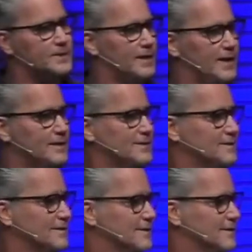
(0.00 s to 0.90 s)
yet.
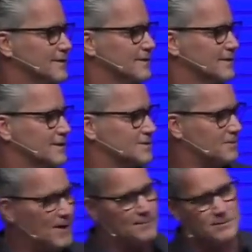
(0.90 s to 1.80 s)
Because the
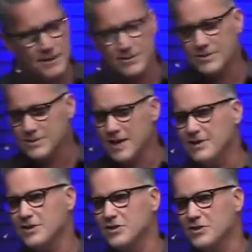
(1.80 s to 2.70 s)
Bible doesn't say
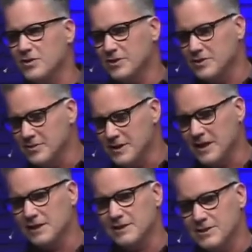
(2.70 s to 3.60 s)
that you're a
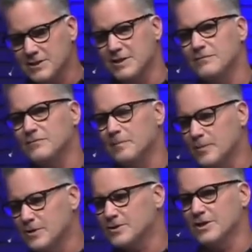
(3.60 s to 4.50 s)
uniquely sinful
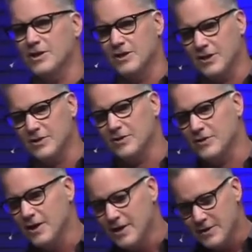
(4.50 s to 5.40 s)
person and that
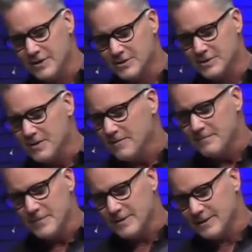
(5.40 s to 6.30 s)
you're this
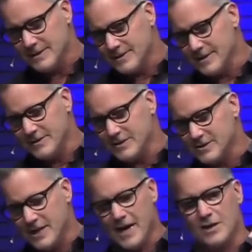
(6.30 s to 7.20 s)
in this
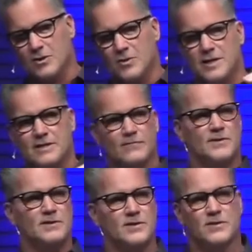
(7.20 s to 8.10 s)
category
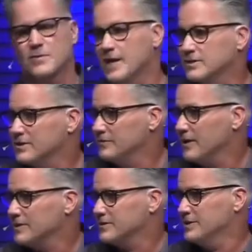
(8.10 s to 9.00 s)
different than the rest of
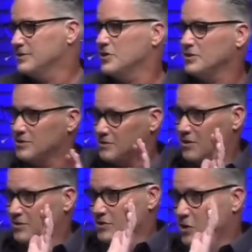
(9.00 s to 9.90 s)
us that's
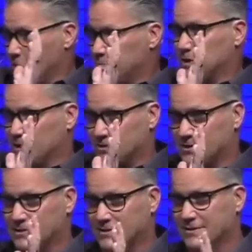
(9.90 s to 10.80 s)
called hopeless.